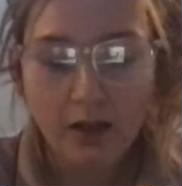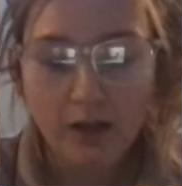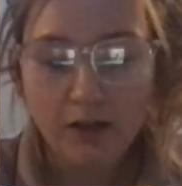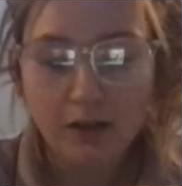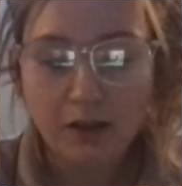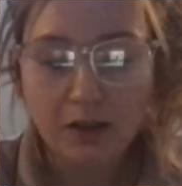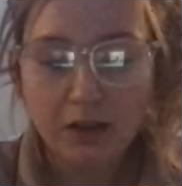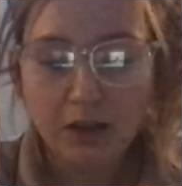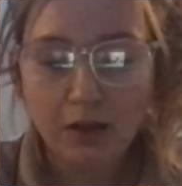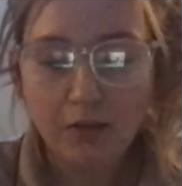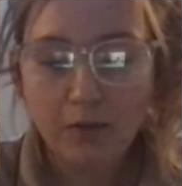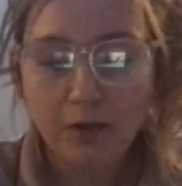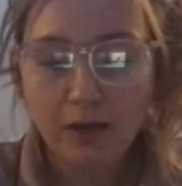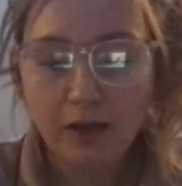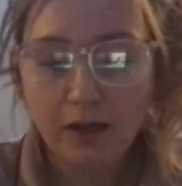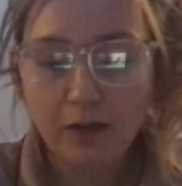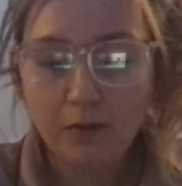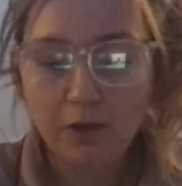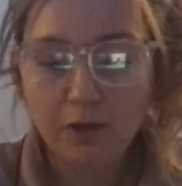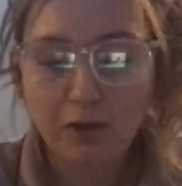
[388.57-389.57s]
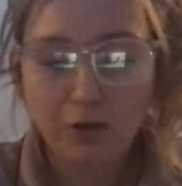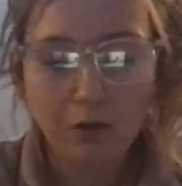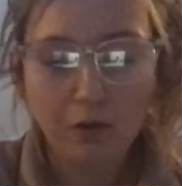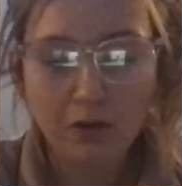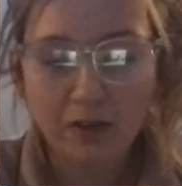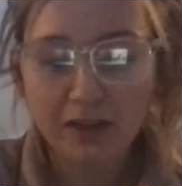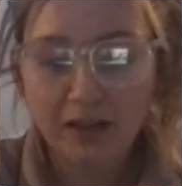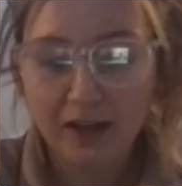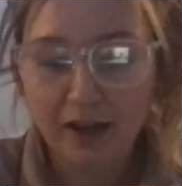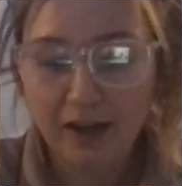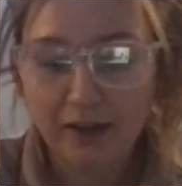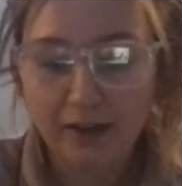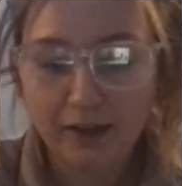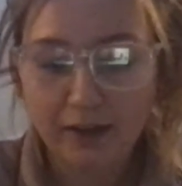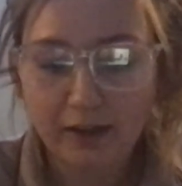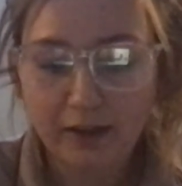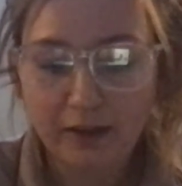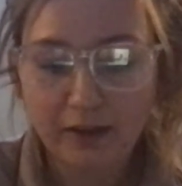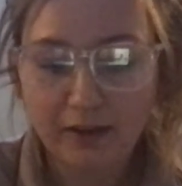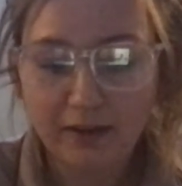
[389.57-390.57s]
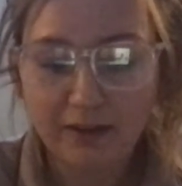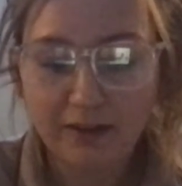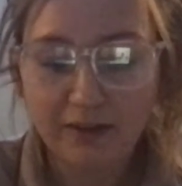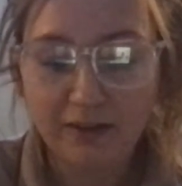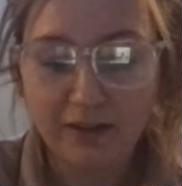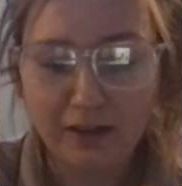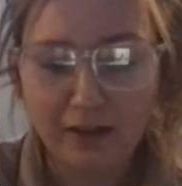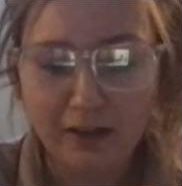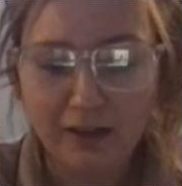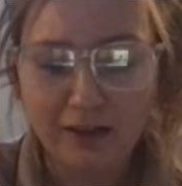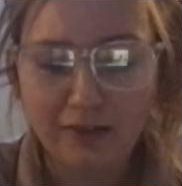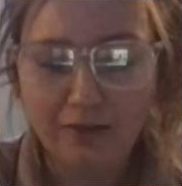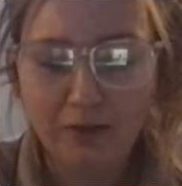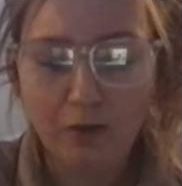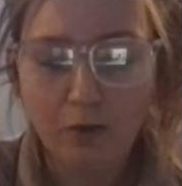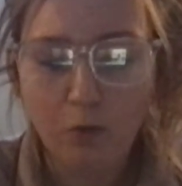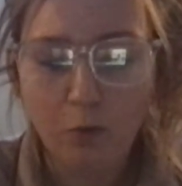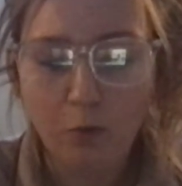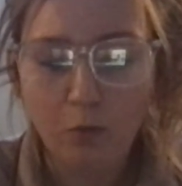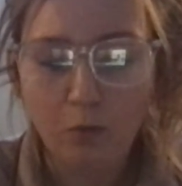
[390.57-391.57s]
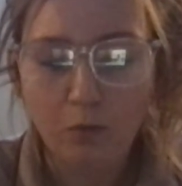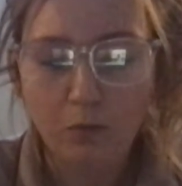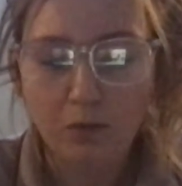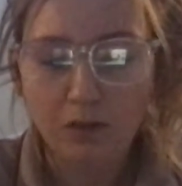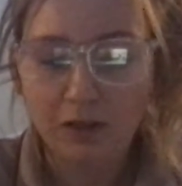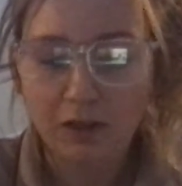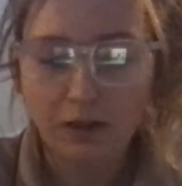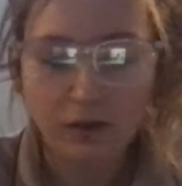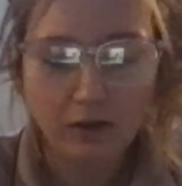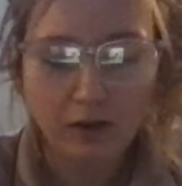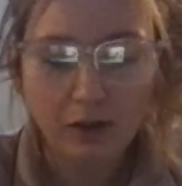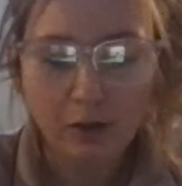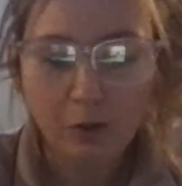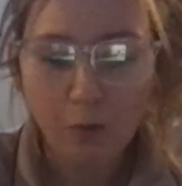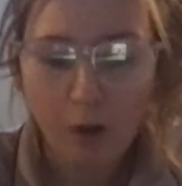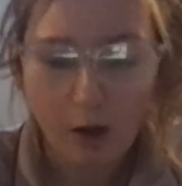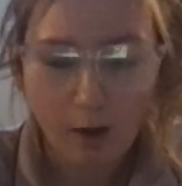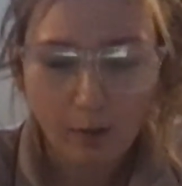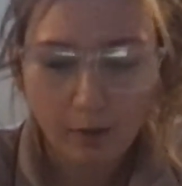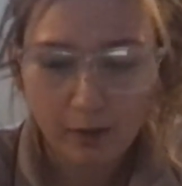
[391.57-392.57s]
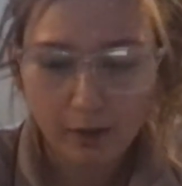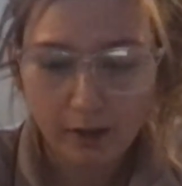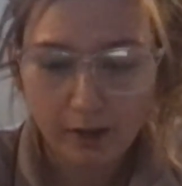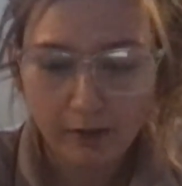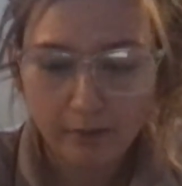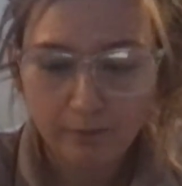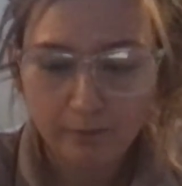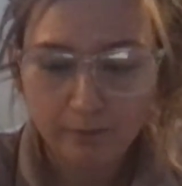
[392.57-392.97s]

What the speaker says: This thought made him so sad that his knees felt suddenly wobbly.